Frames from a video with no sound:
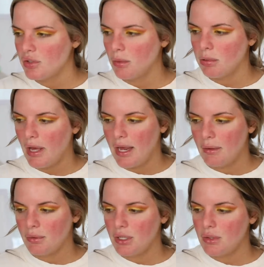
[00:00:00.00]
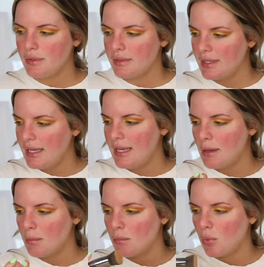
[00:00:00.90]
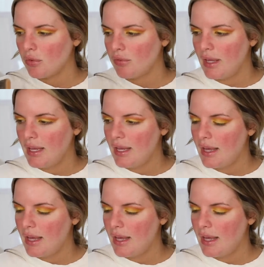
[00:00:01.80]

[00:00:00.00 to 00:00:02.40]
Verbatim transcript: to apply. We'll use the Morphe